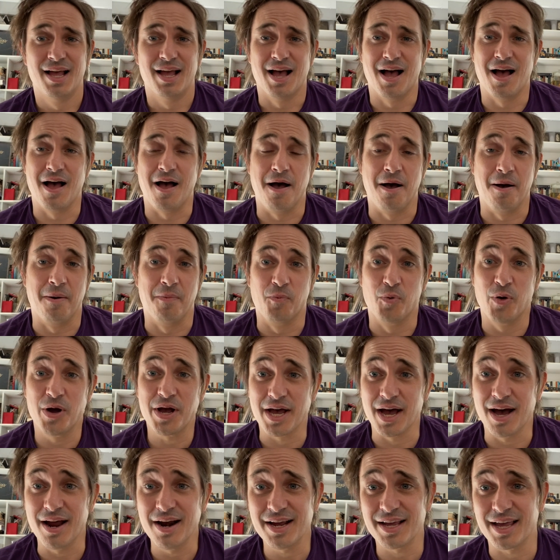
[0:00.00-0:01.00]
We're
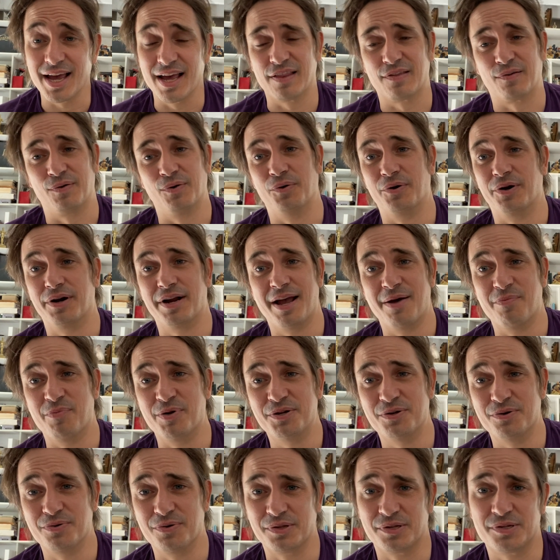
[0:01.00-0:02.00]
going to get through it, and we're
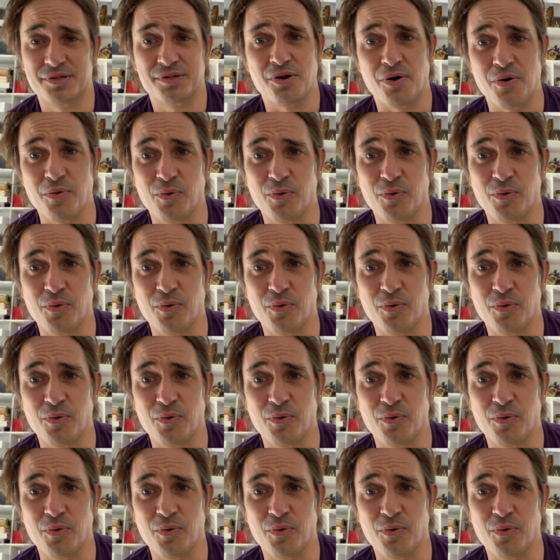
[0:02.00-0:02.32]
doing so